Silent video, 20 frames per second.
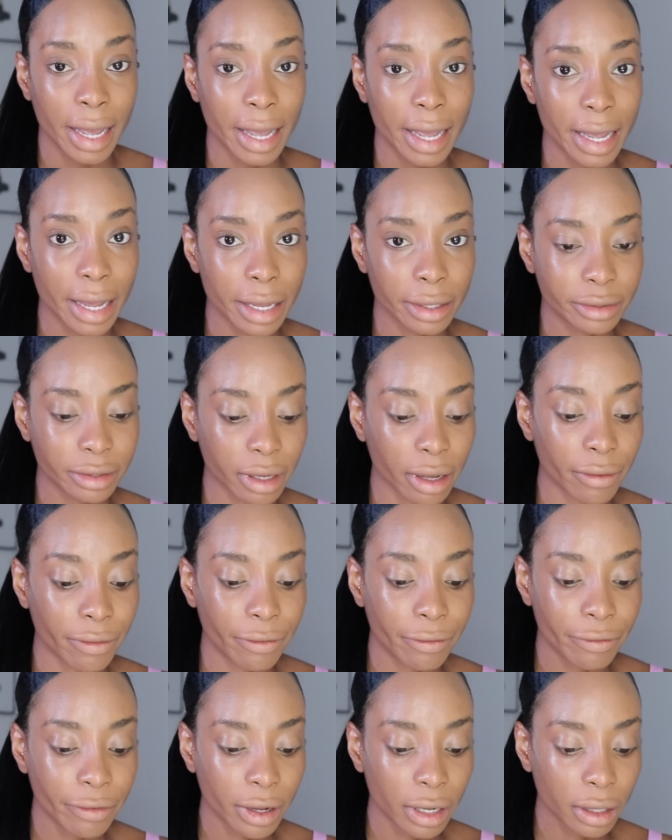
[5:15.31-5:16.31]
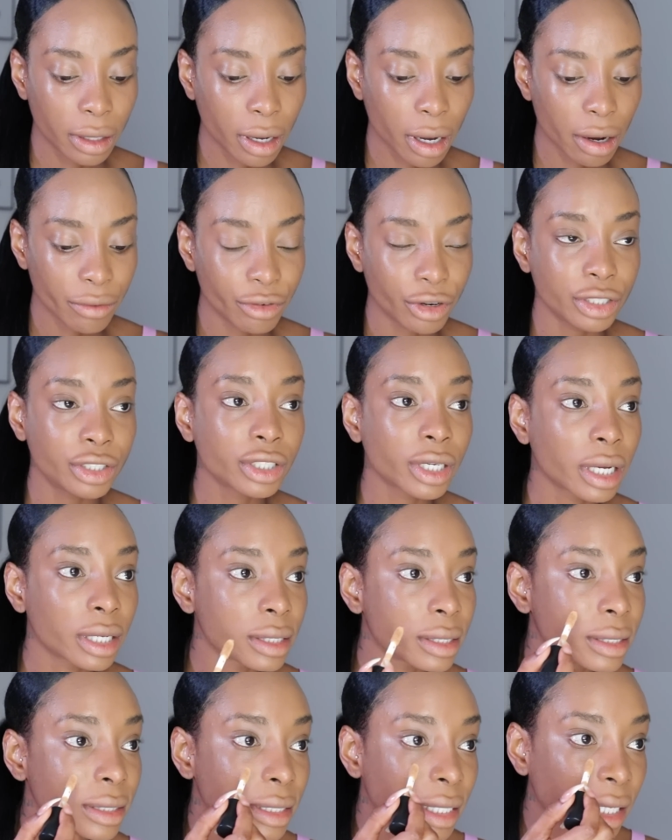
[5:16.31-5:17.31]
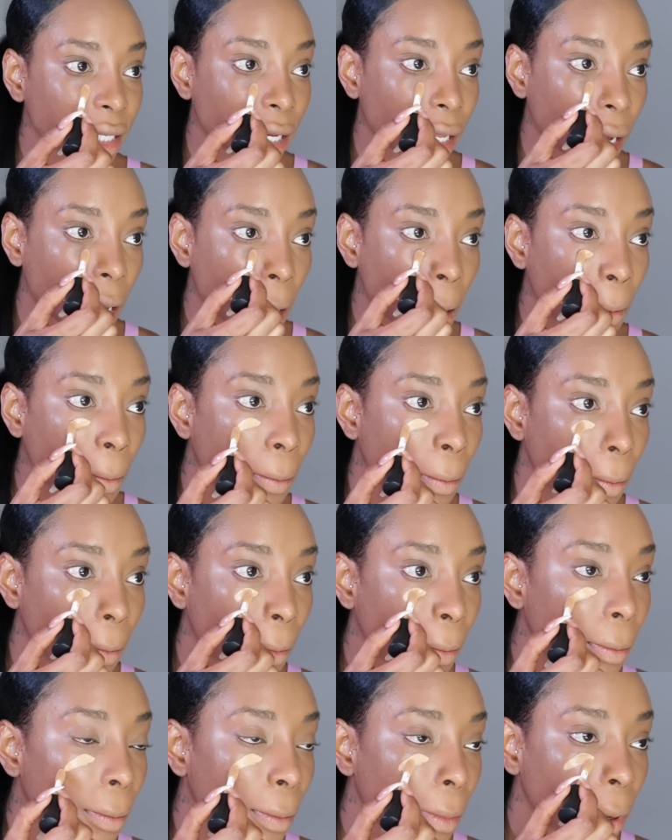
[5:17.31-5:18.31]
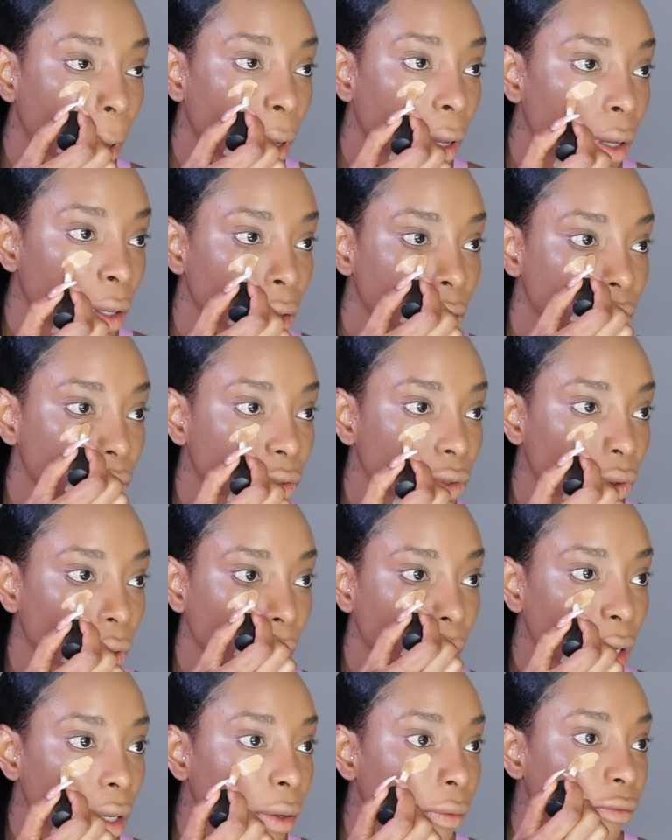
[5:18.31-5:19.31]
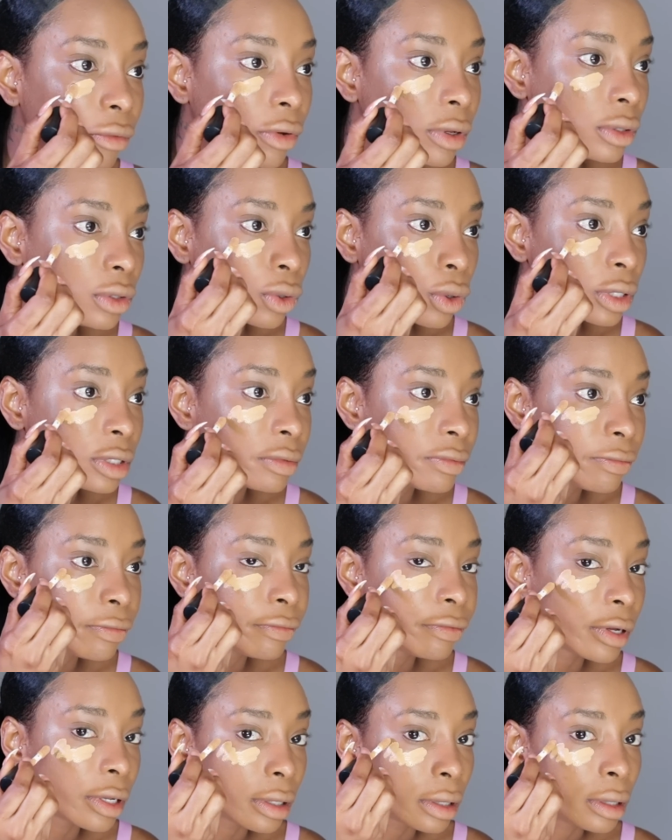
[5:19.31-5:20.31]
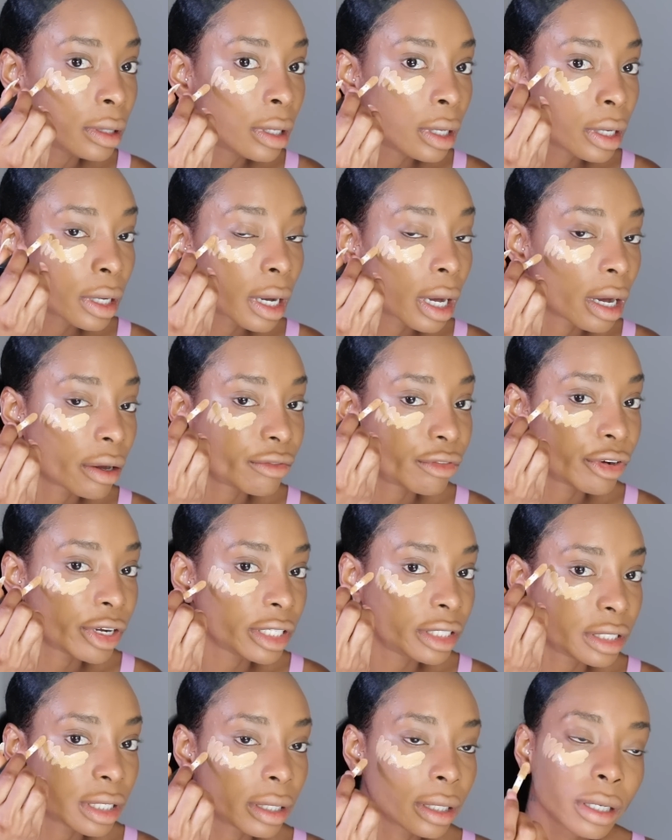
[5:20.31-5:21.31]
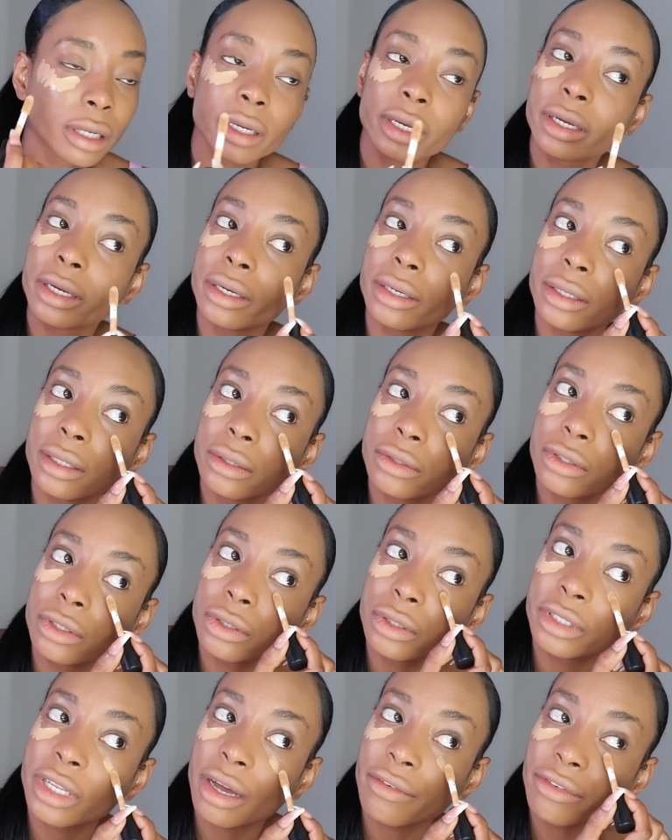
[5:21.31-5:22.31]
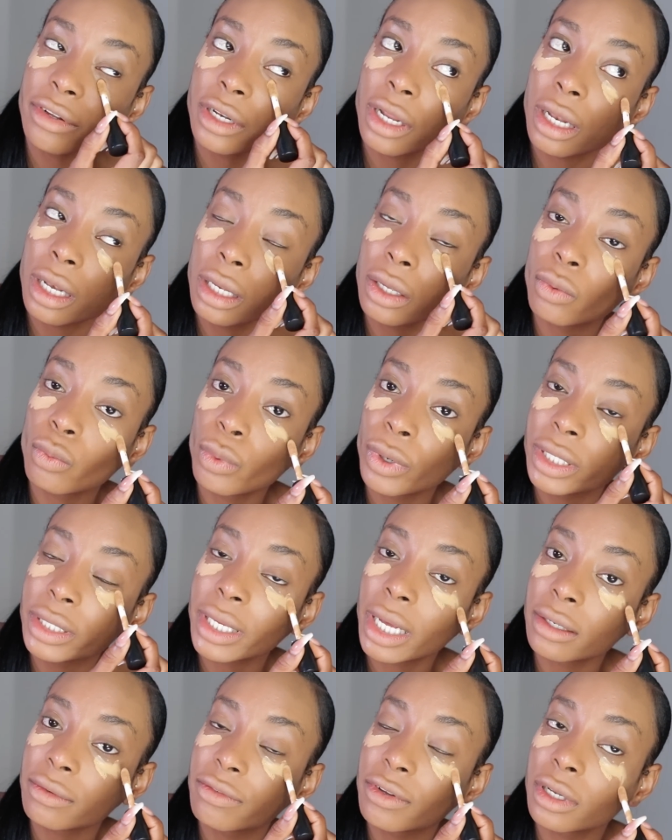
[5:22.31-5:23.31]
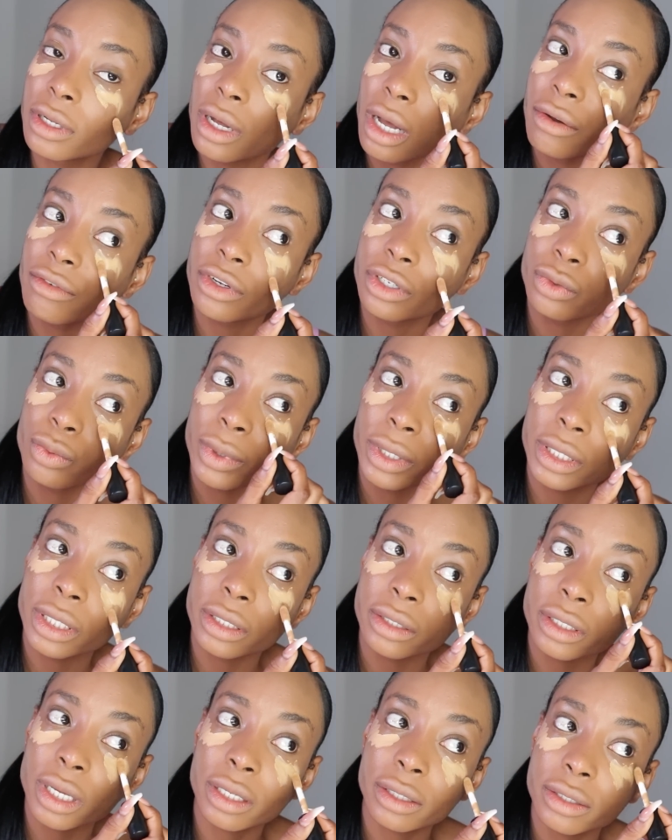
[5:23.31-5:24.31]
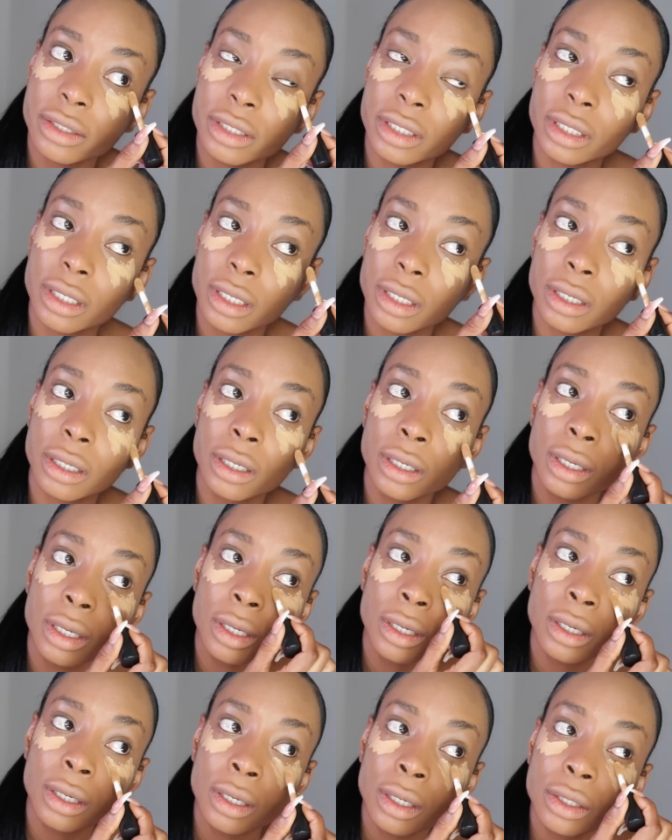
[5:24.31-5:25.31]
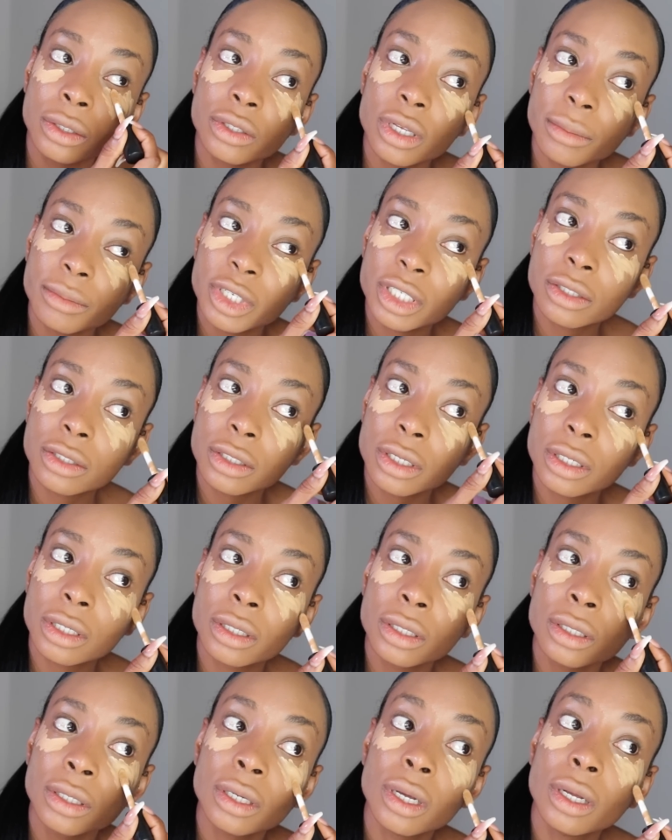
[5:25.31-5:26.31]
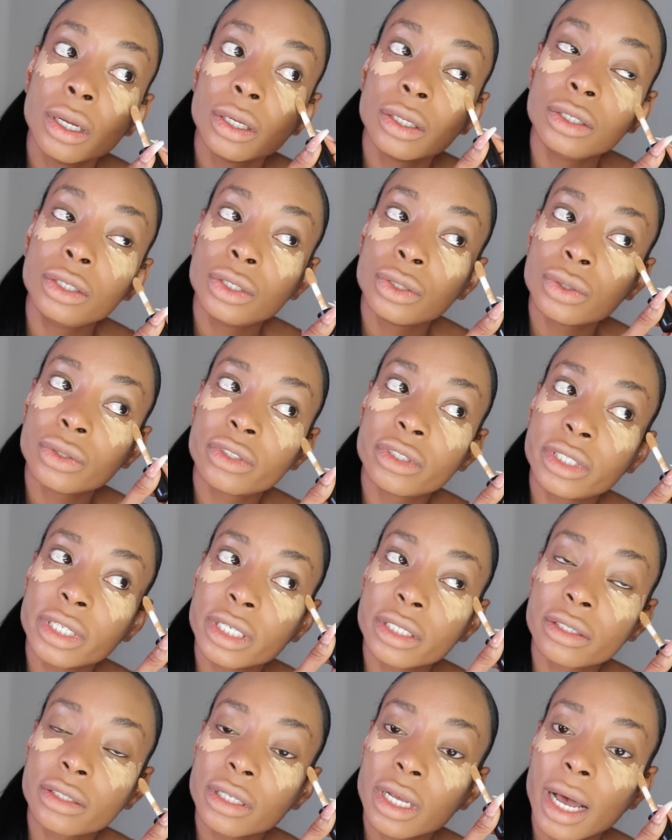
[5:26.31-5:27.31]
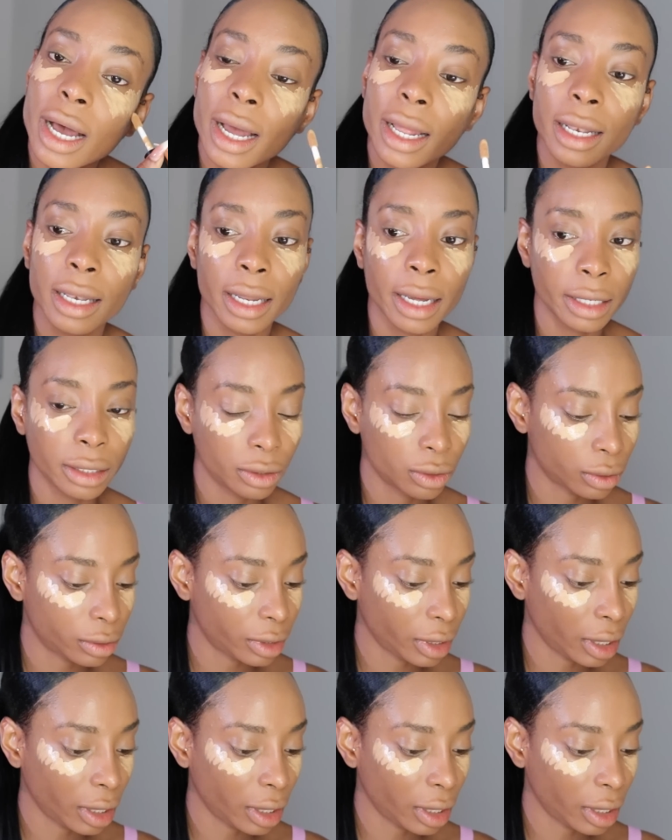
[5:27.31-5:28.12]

It's a full coverage concealer. So for those full coverage girls, you definitely would get full coverage with this concealer. So I'm just gonna use this to highlight those